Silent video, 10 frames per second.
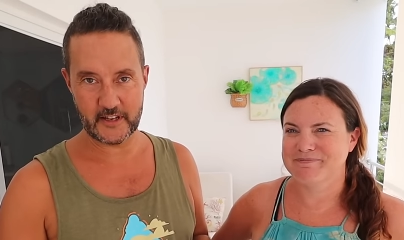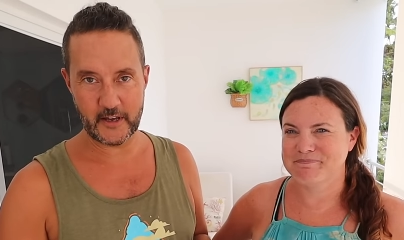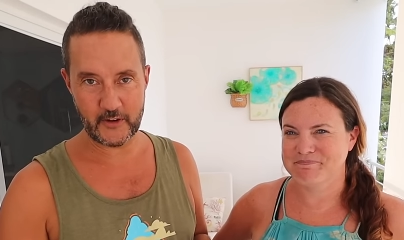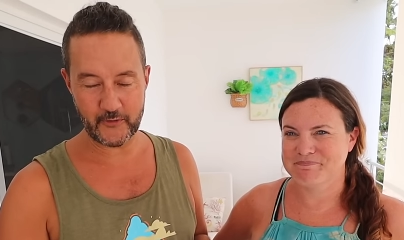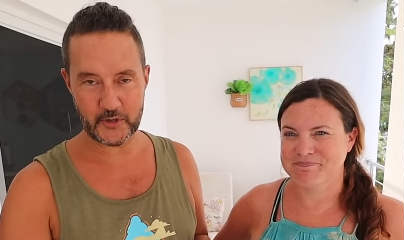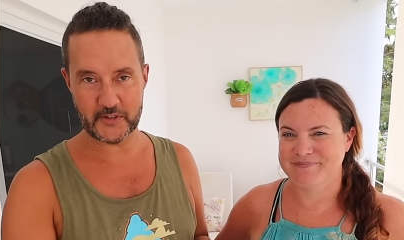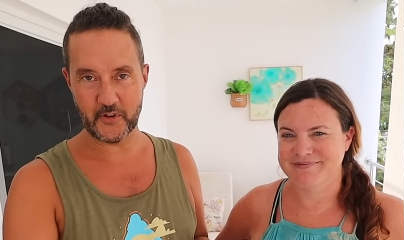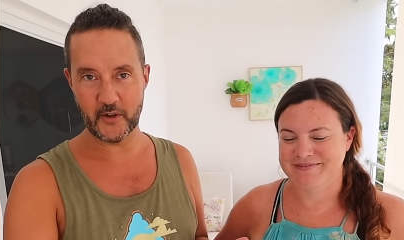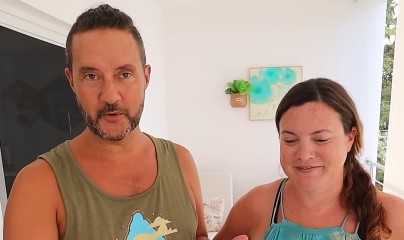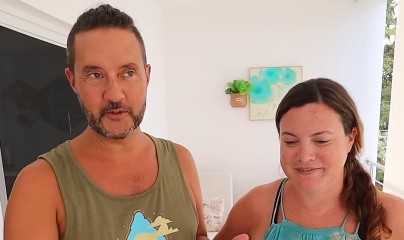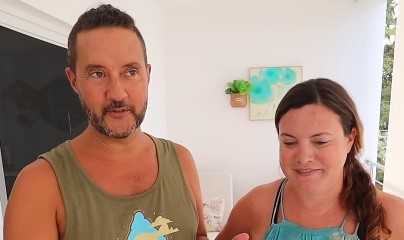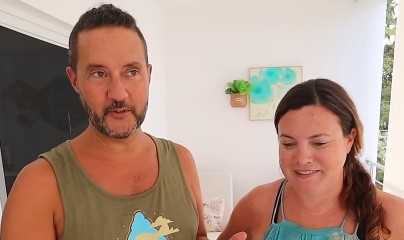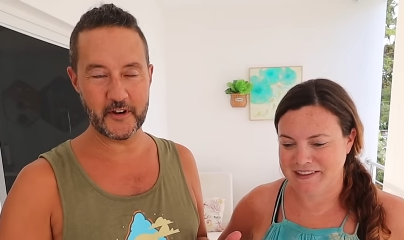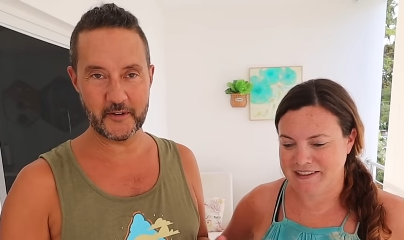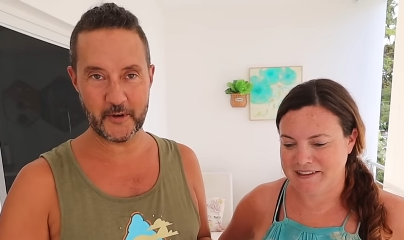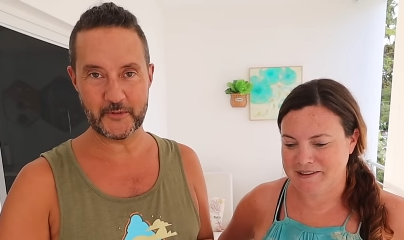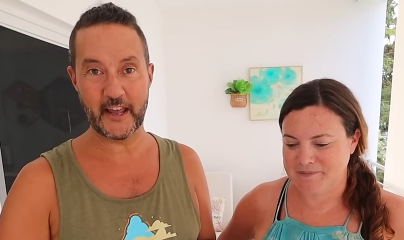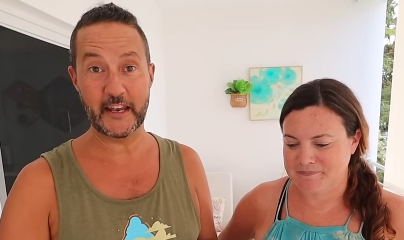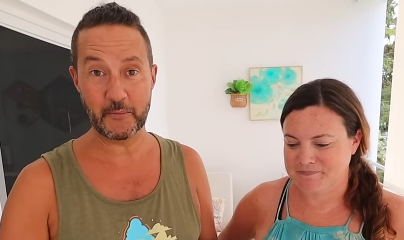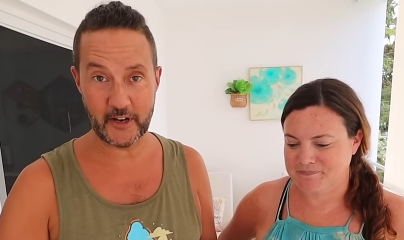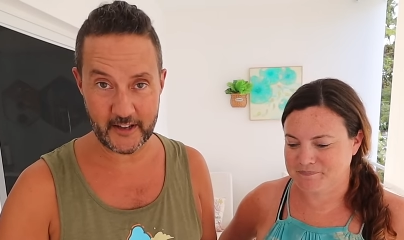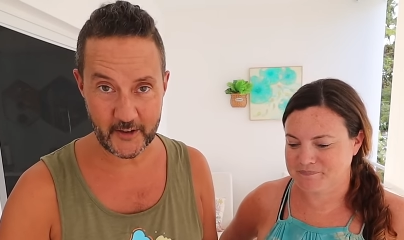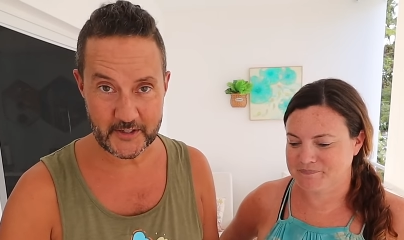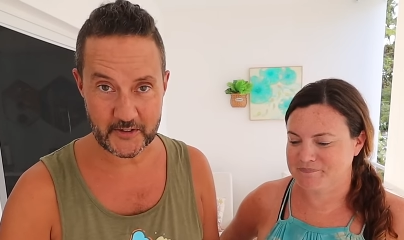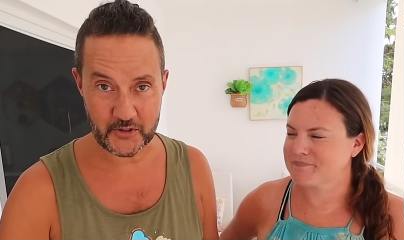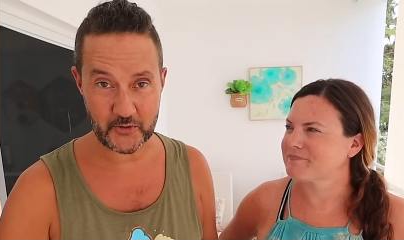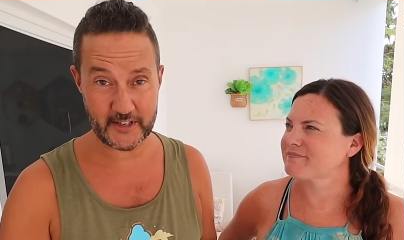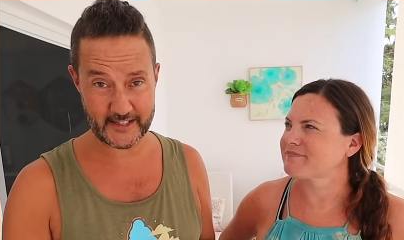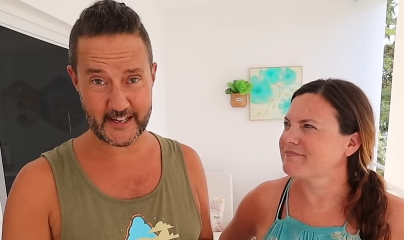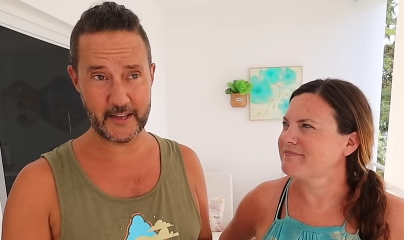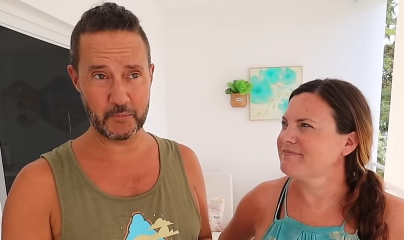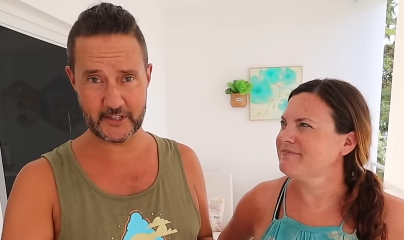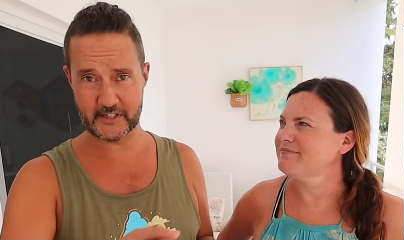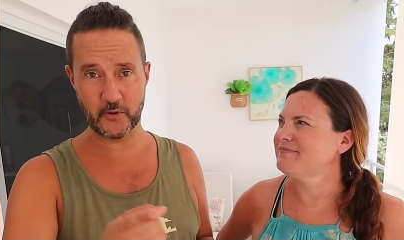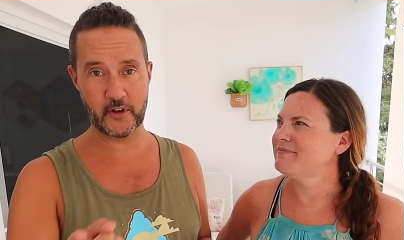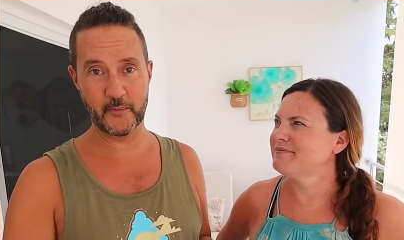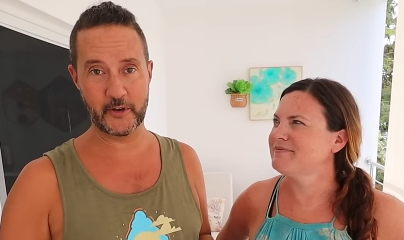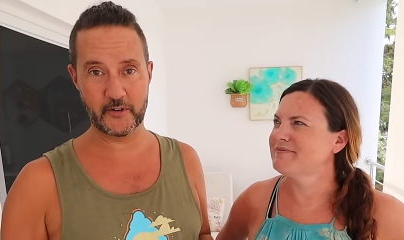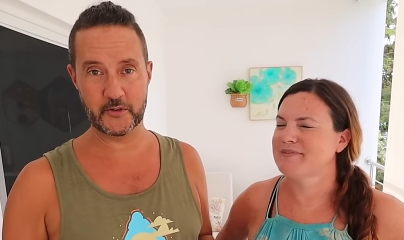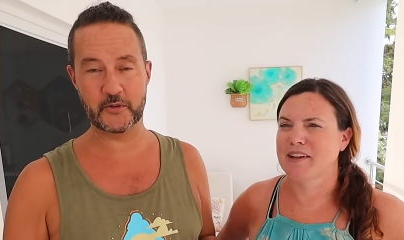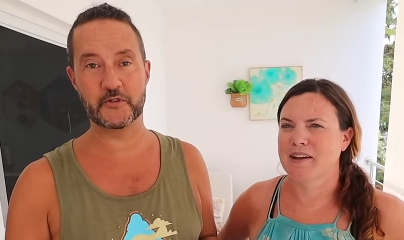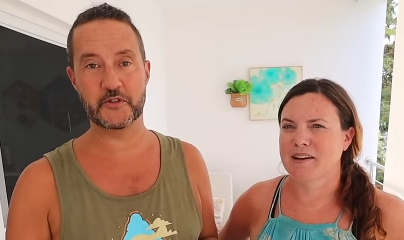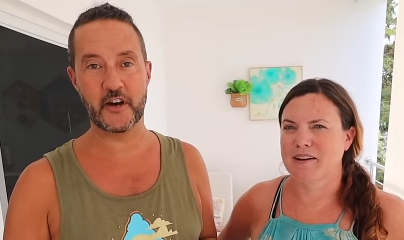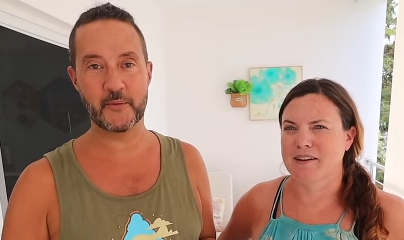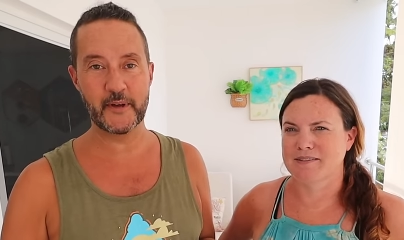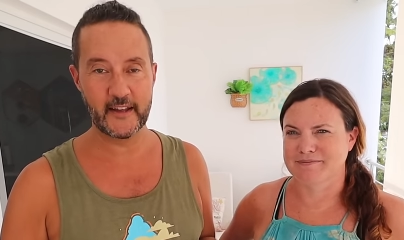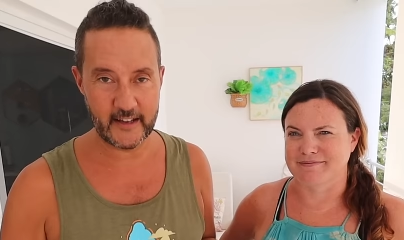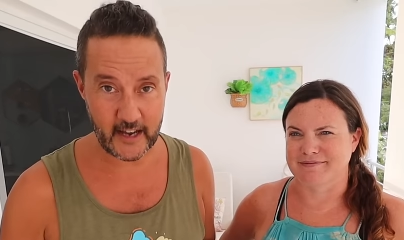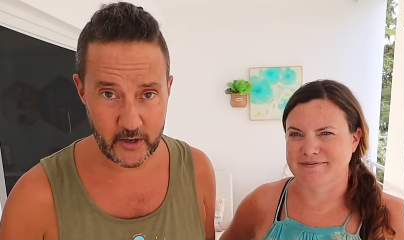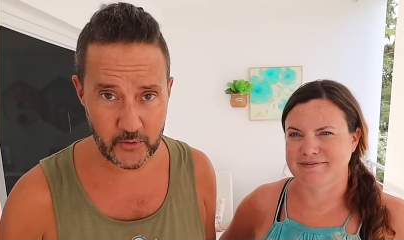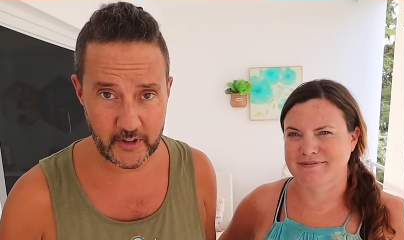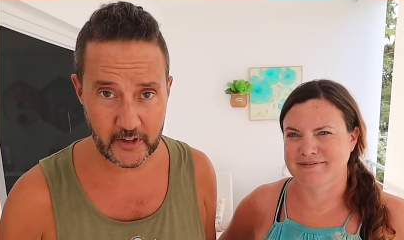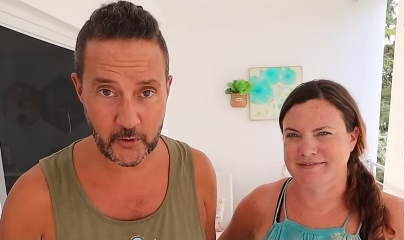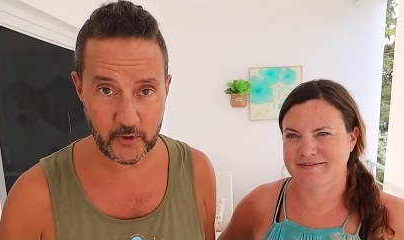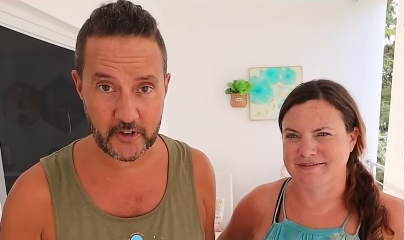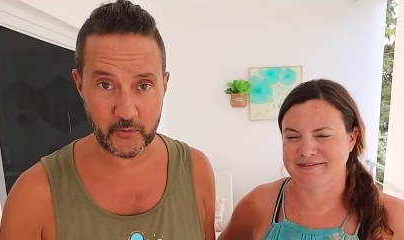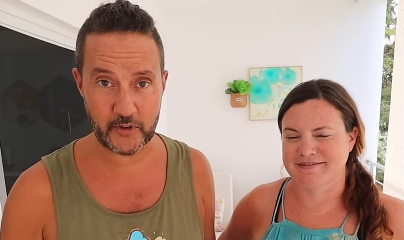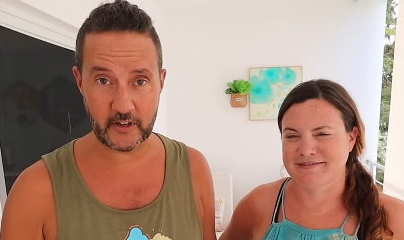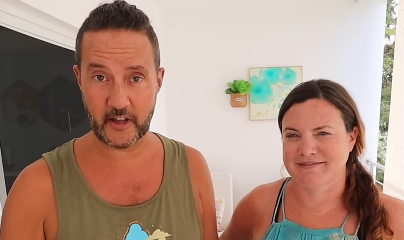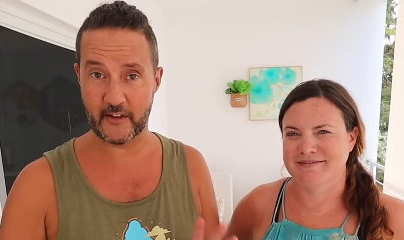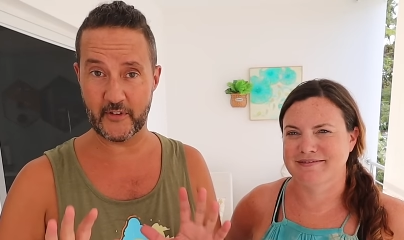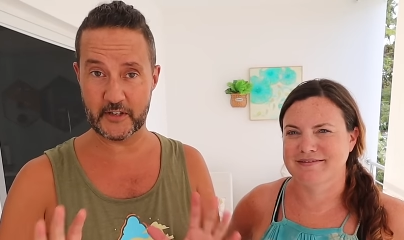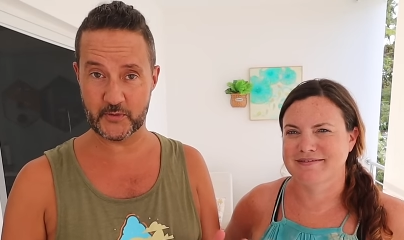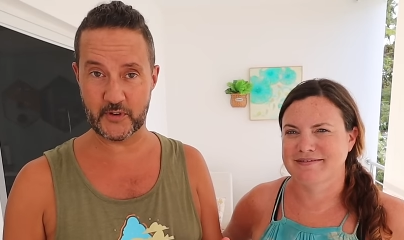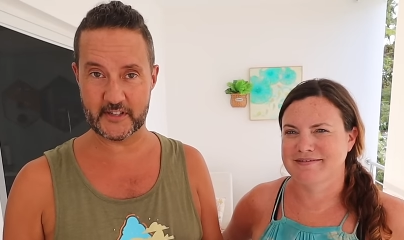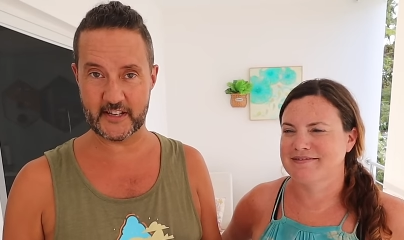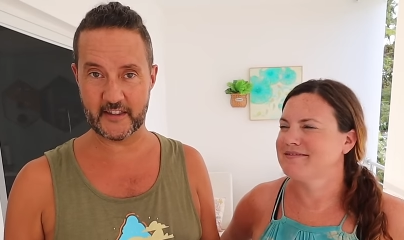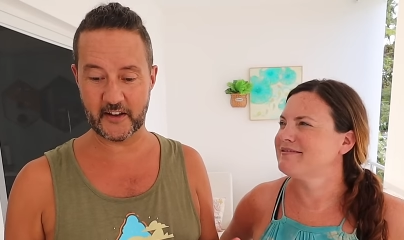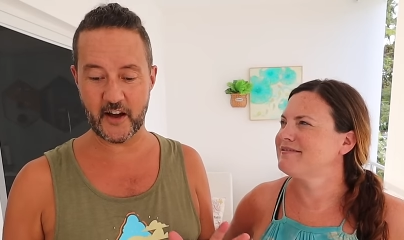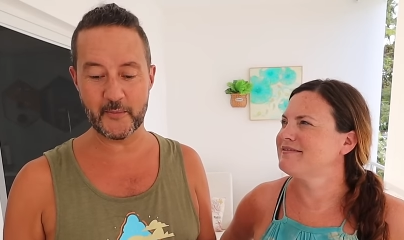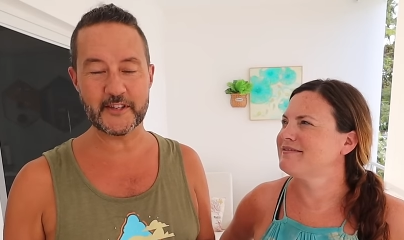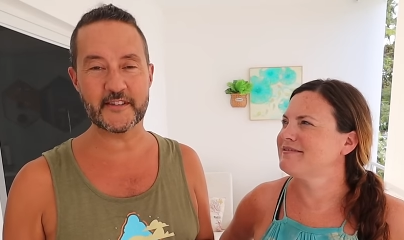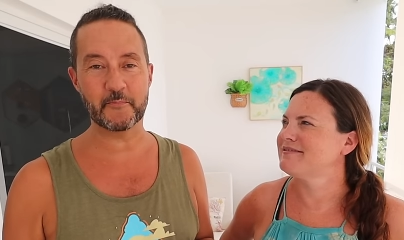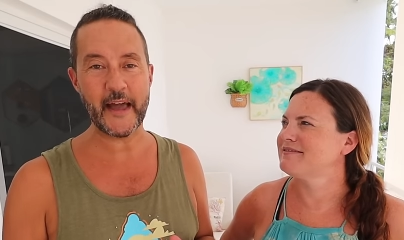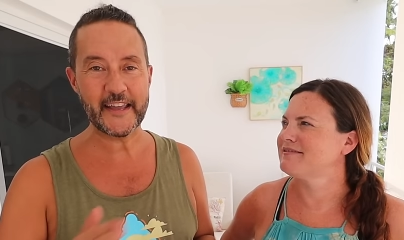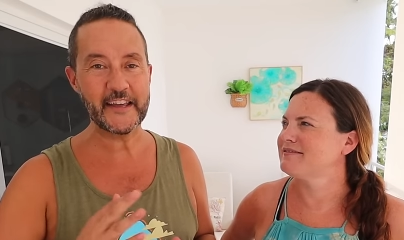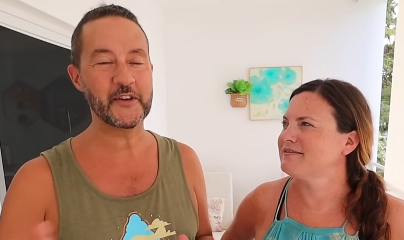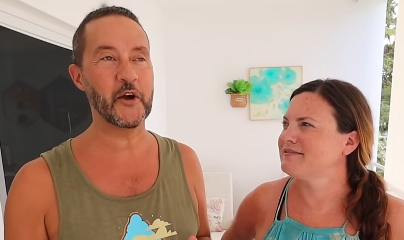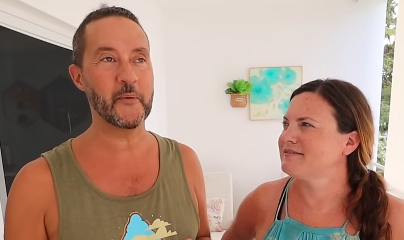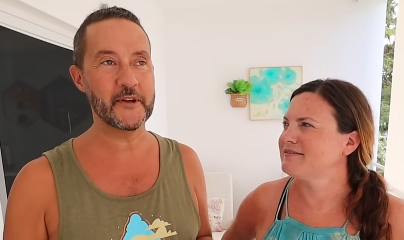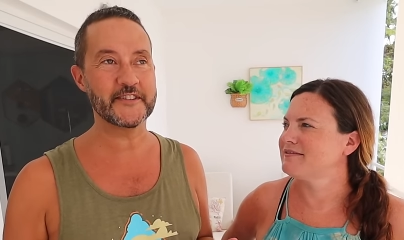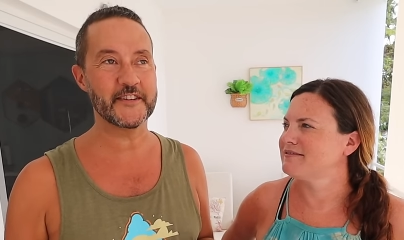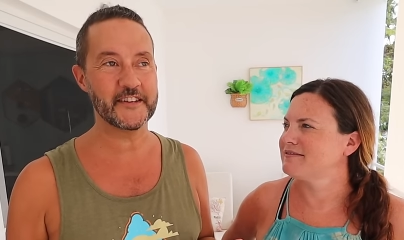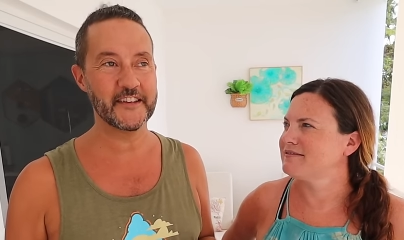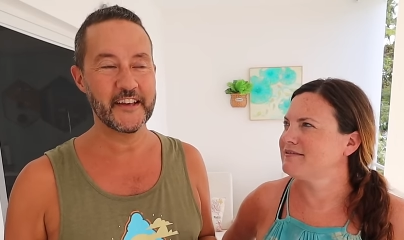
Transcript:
Speaker 1: Mm-hmm. And first of all, would you ever run up to anybody else in the street and say, please don't come here and do your job? Mm-hmm. I don't think you would in real life. I just want to say that comments, backhanded comments, like